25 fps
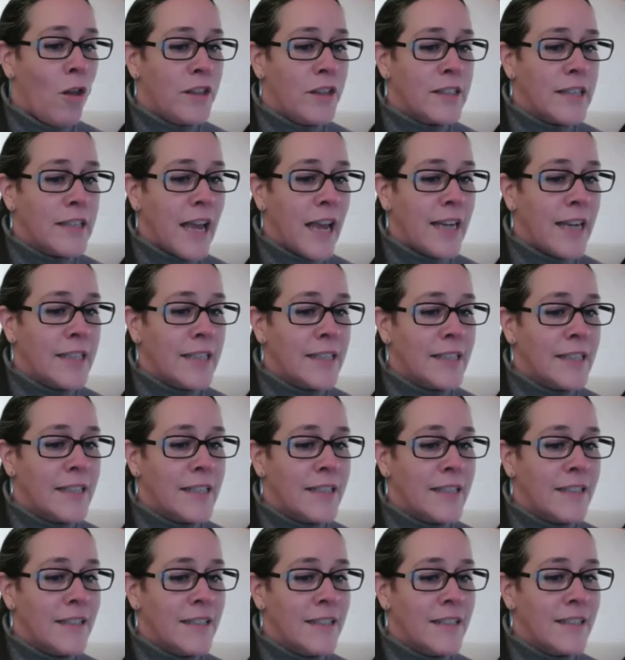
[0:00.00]
the
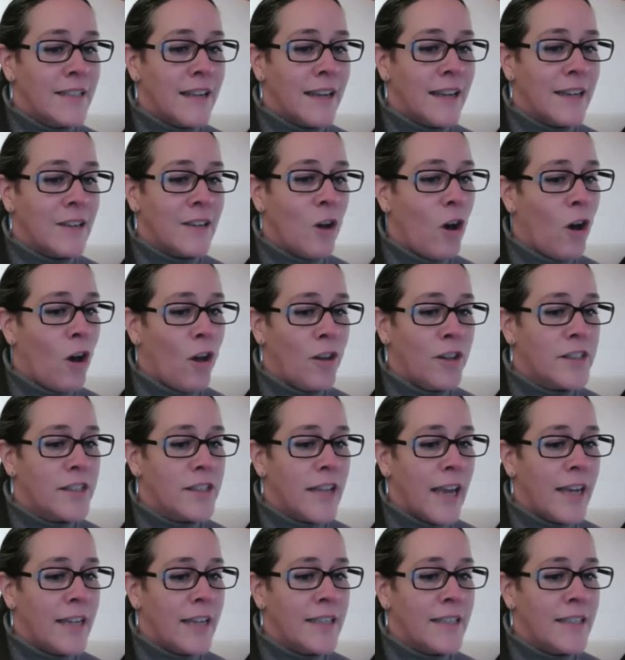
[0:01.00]
sciences and all the
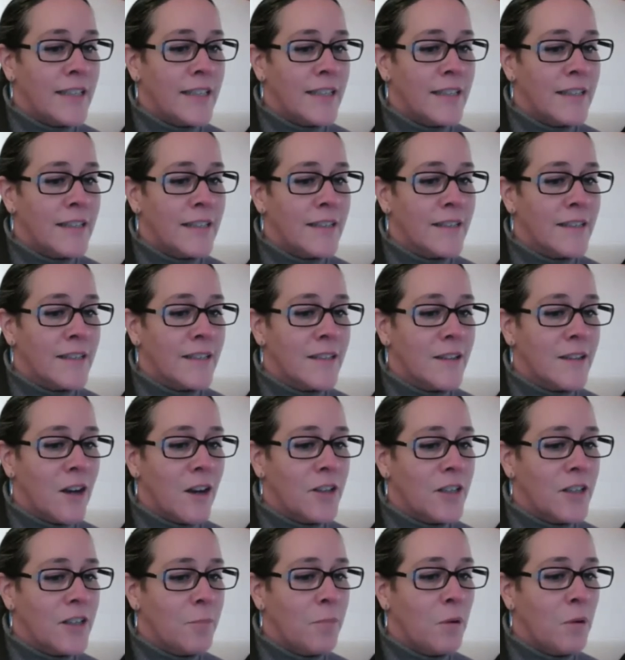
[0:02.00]
scientists
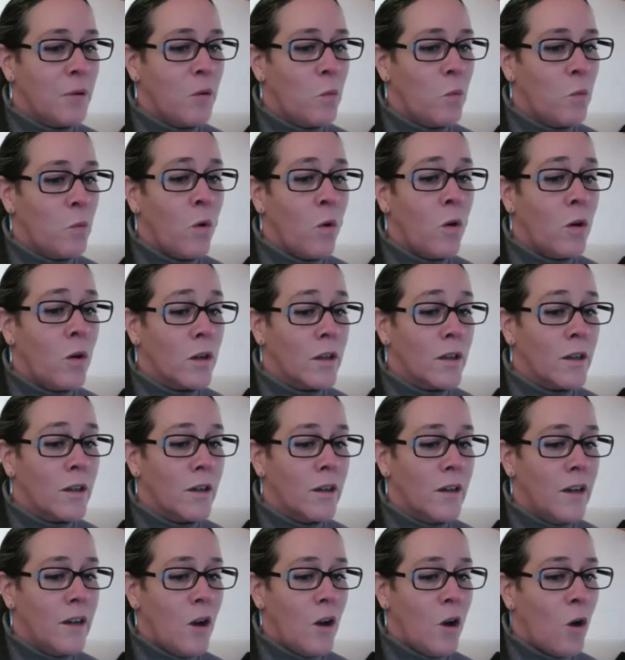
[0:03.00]
started up a war
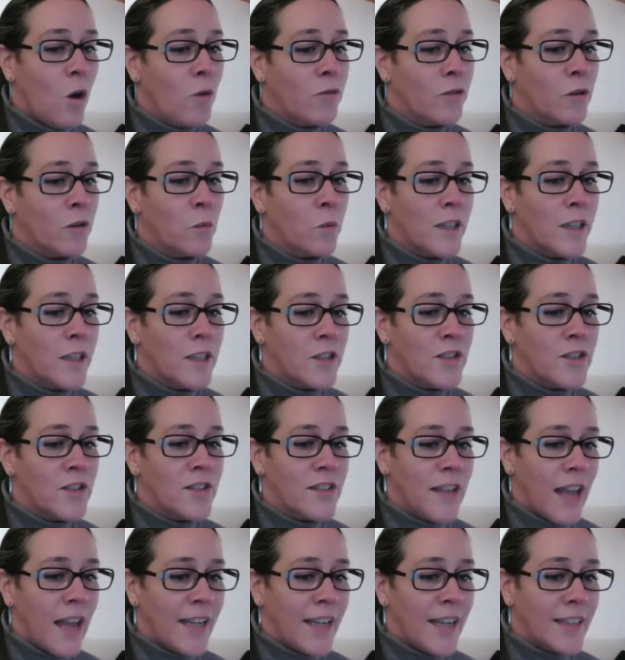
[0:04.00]
over which
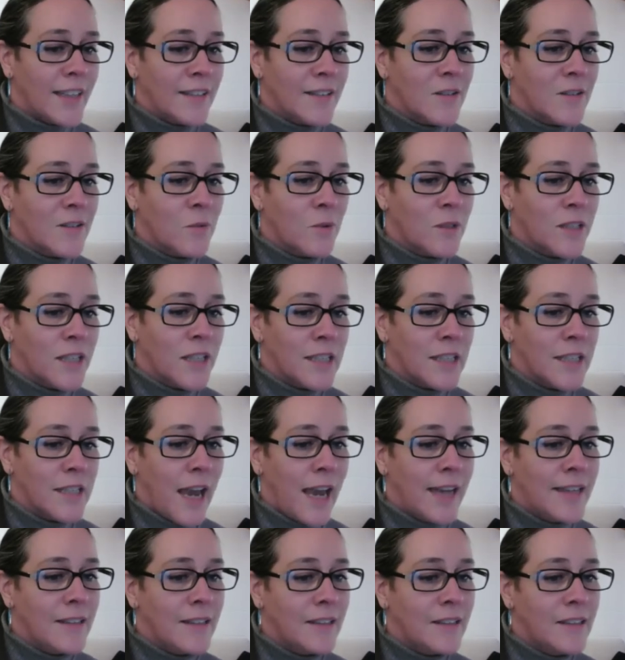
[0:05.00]
science was
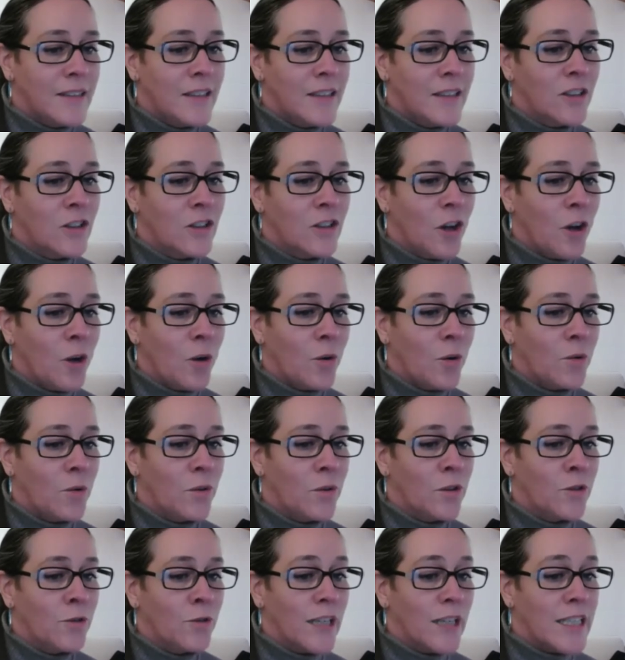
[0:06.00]
entitled to go
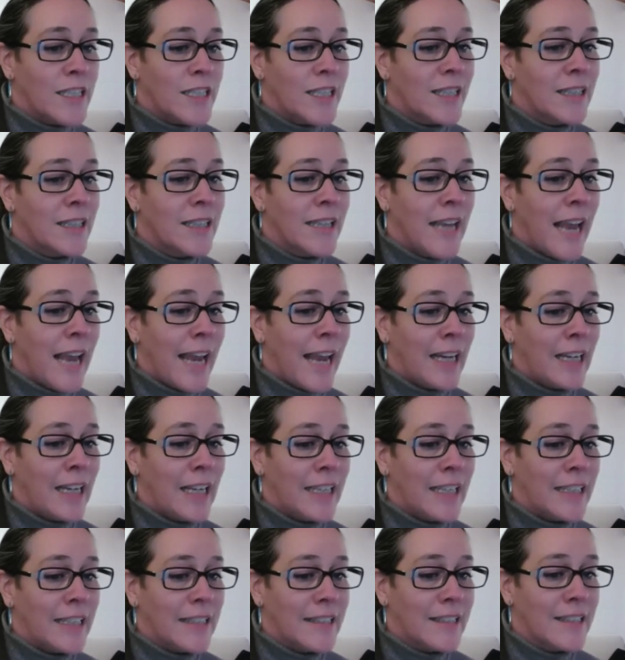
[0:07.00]
greet the
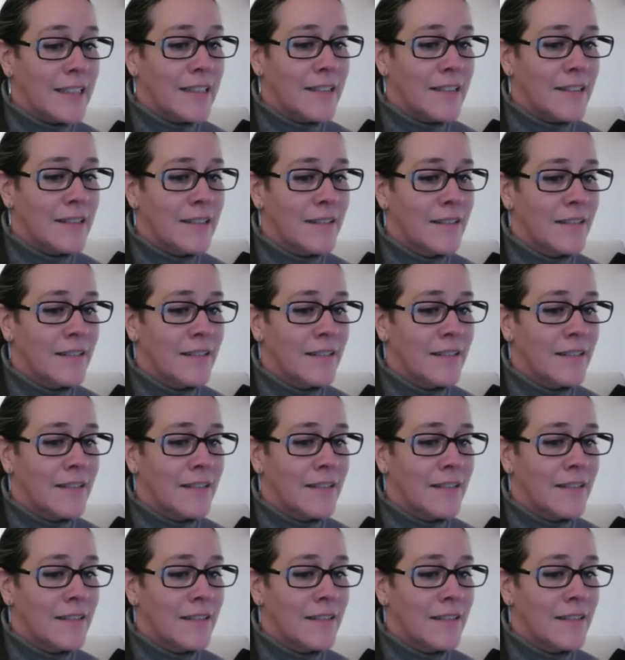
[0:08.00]
aliens.